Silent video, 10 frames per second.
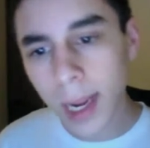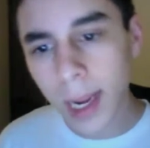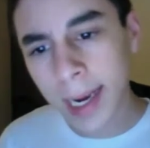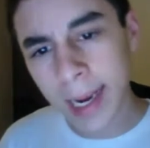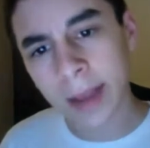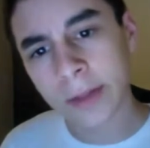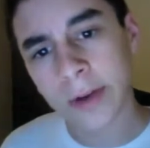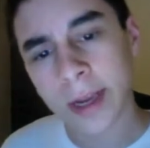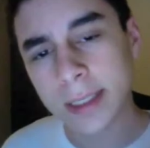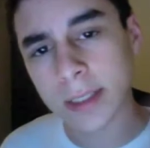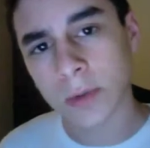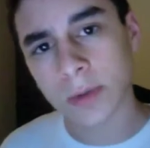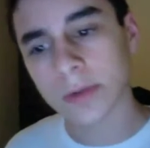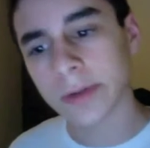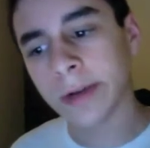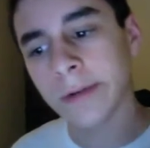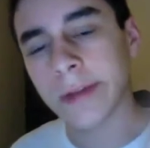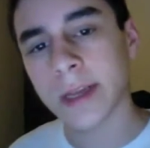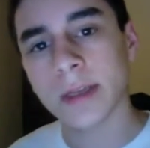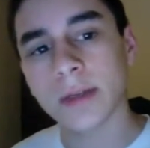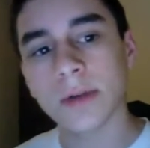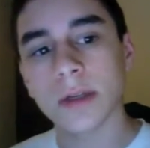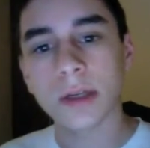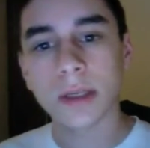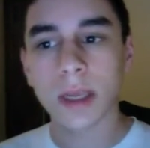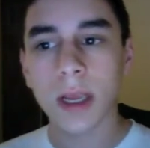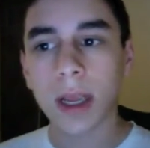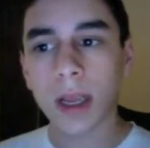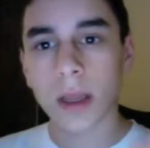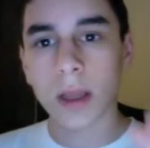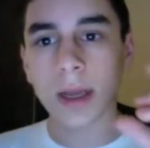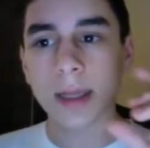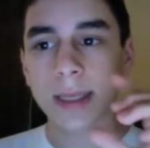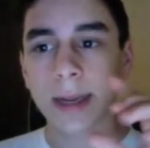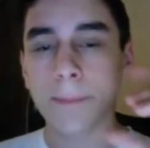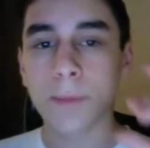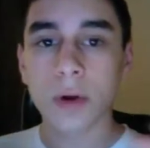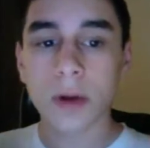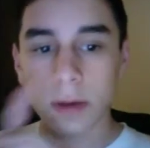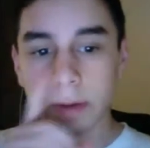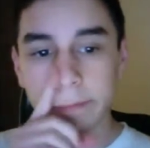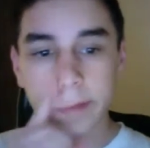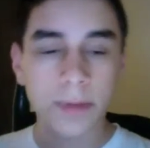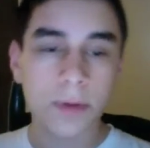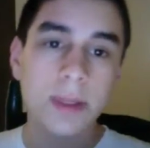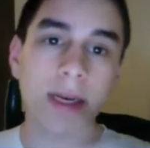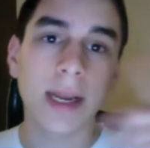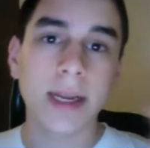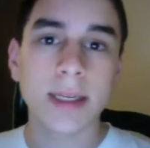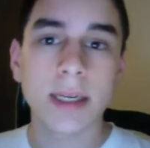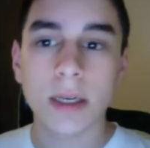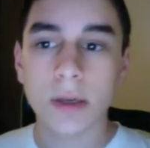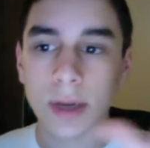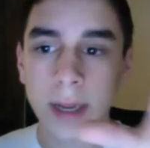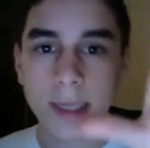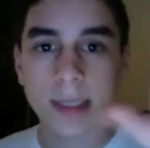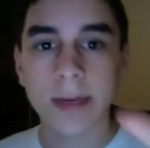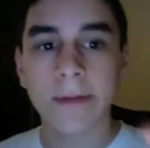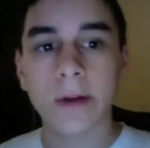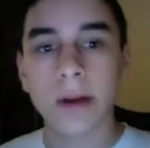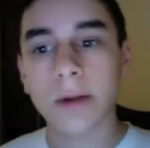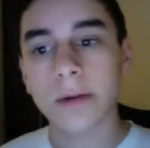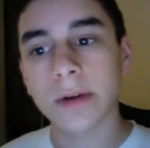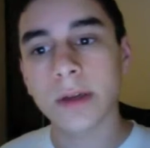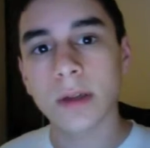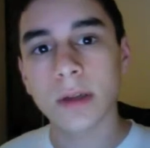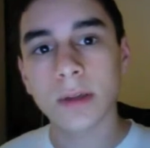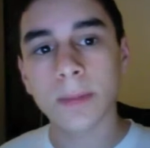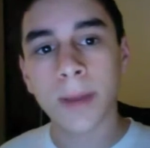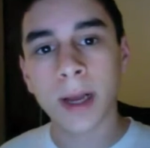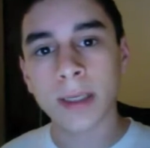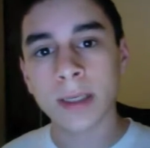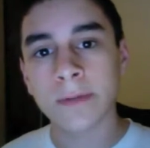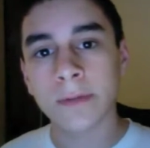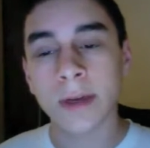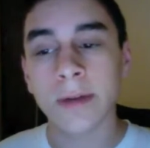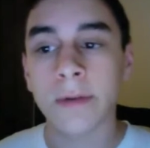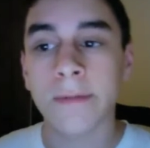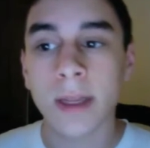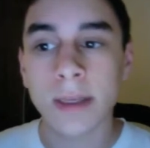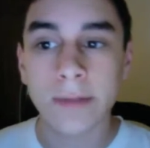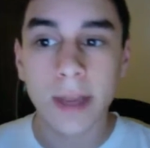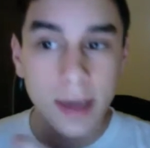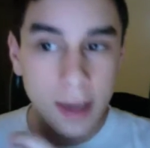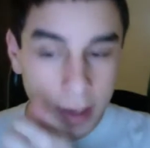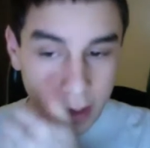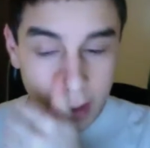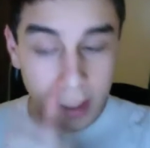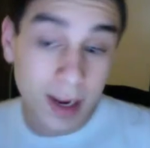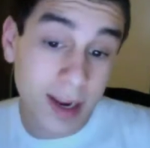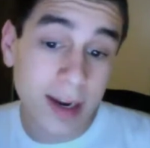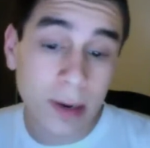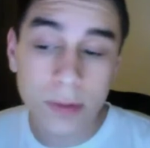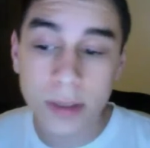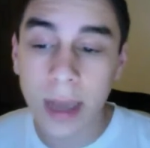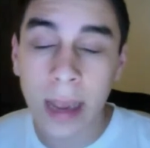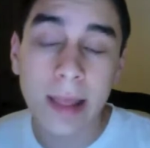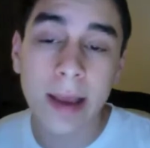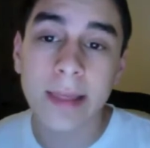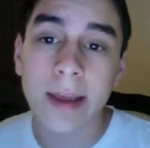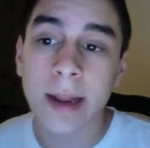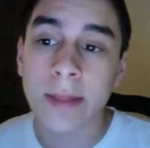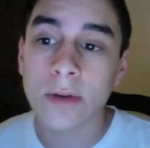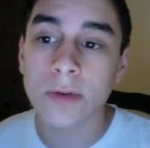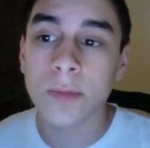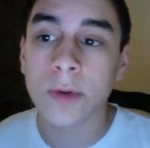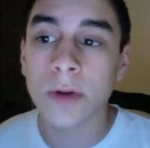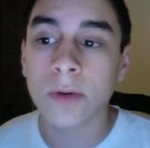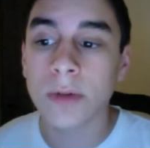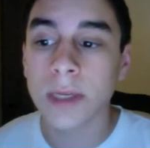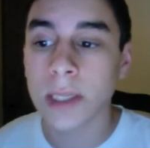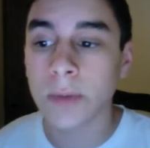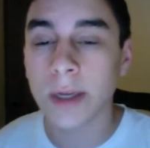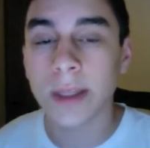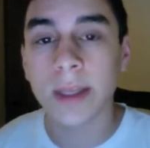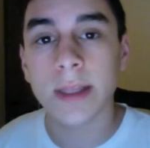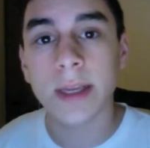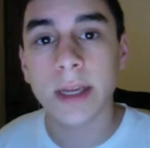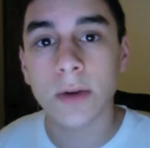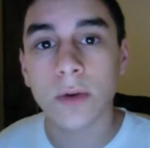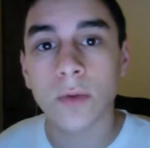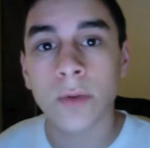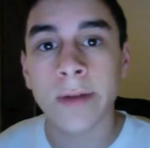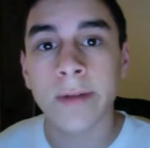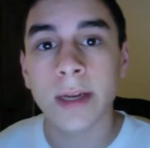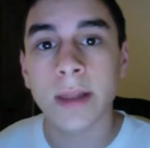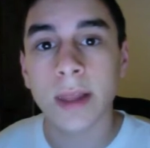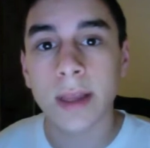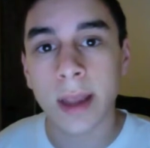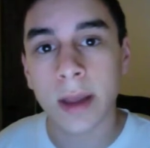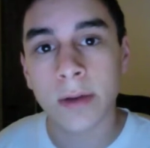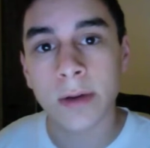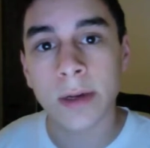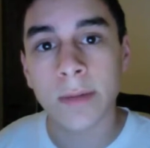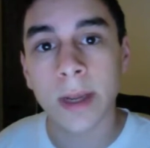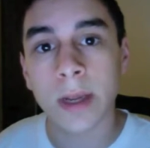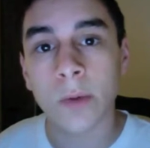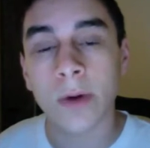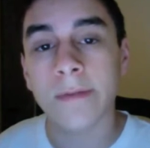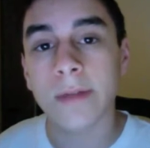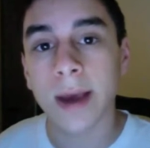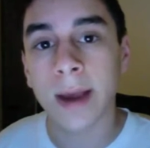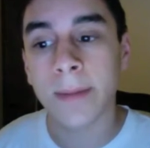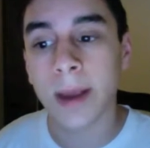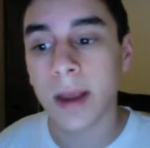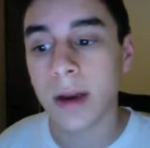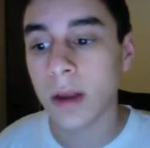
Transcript: Calendar has its own little interface. You could just, it's like a book. You flip through the days, and it has different colored boxes for different events of that day. And I like that. I thought it was pretty cool that the way that they renovated the calendar to make it work for the iPad